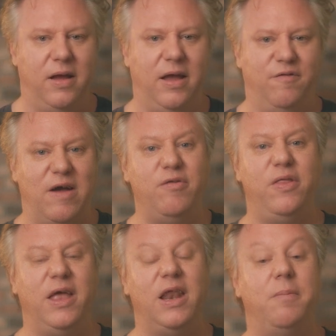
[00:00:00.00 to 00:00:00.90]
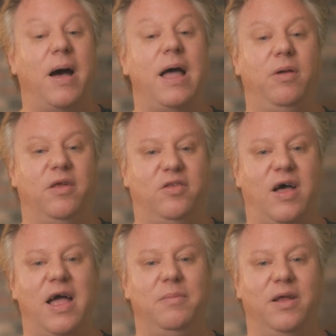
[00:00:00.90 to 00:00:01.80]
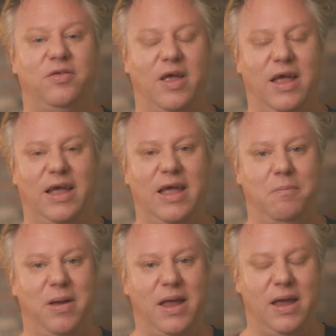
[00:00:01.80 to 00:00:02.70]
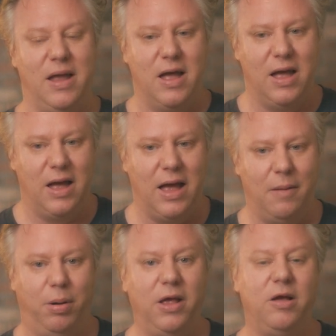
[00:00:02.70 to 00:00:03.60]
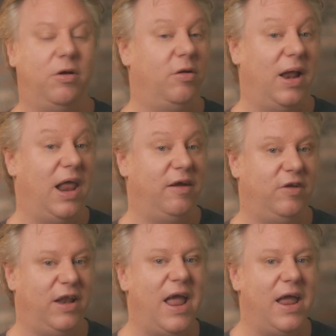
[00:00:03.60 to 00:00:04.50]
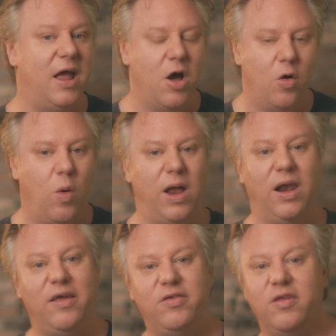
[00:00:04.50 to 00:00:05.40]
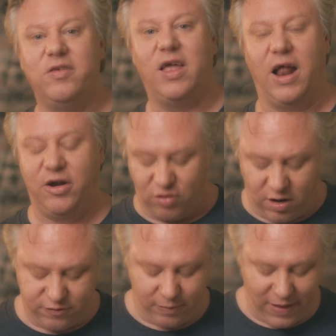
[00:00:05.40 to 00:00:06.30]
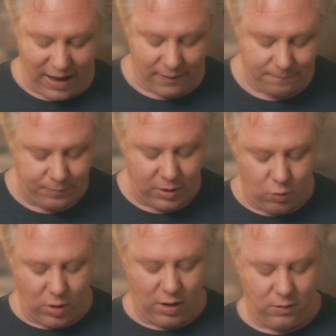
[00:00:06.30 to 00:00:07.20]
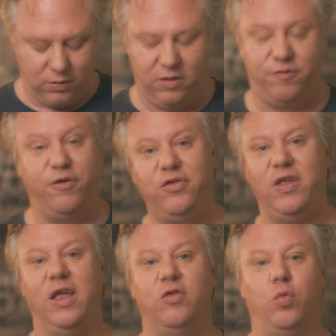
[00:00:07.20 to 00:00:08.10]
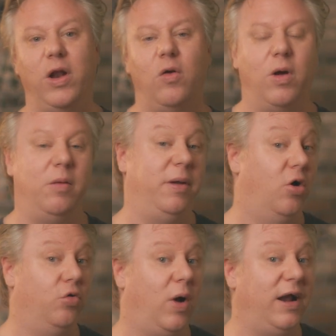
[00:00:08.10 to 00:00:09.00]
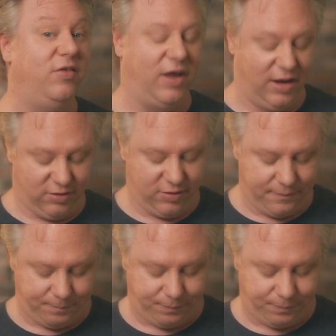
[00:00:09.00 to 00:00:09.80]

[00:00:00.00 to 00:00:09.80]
if everything in the Bible is timeless and can be applicable to my life today, what lessons can I draw from that? Well, the first thing is we don't want to be old wineskins.